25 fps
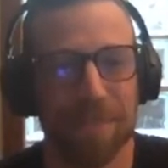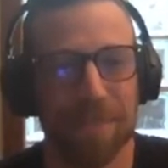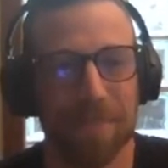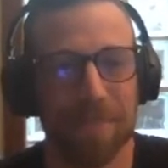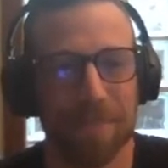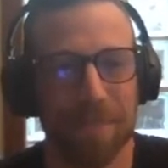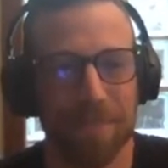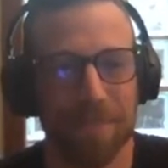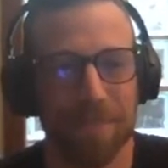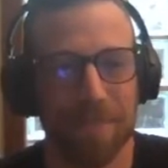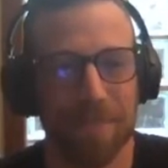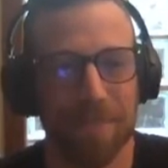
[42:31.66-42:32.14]

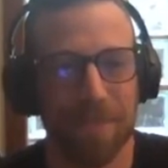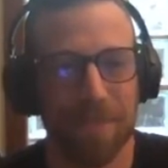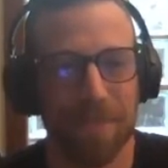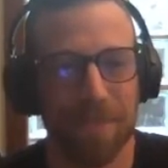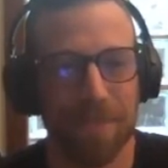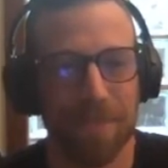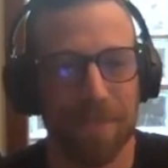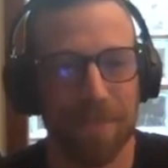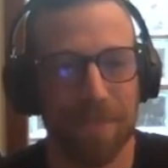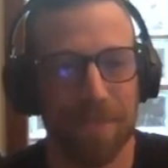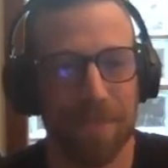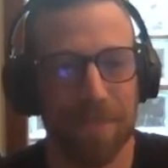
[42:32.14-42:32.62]

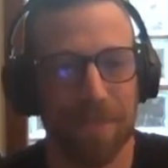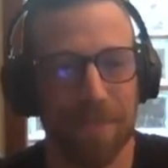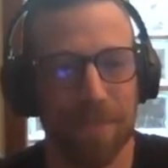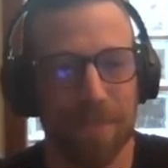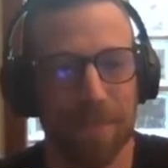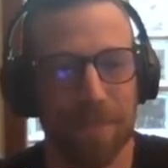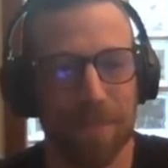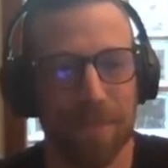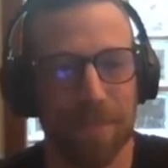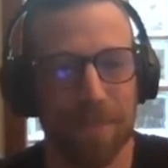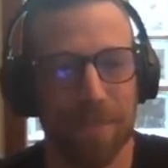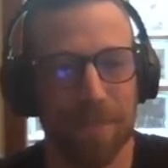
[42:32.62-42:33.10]

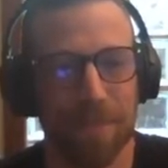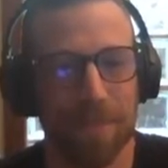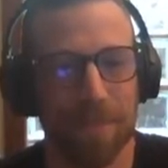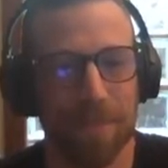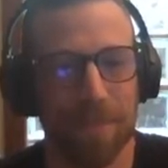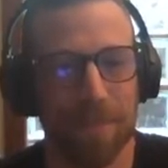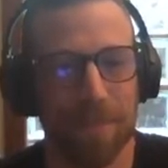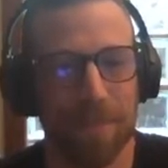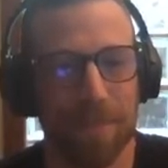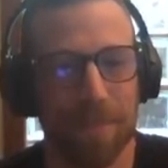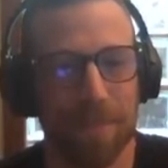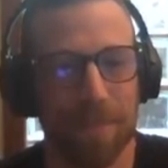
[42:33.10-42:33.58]

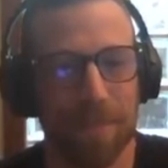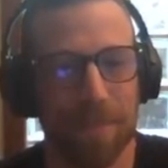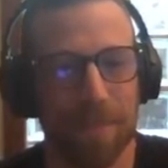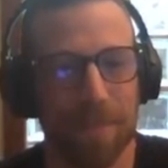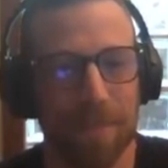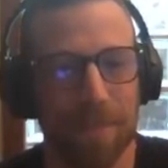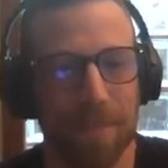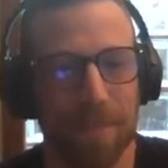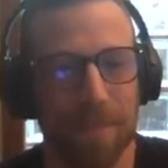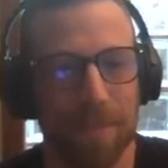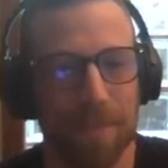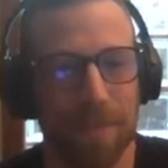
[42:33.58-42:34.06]

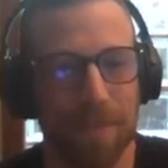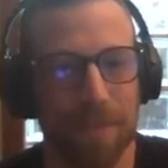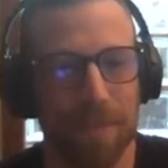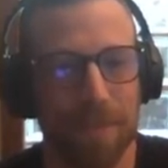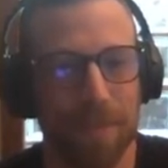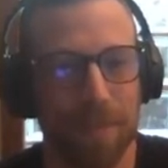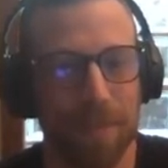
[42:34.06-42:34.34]
(not speaking)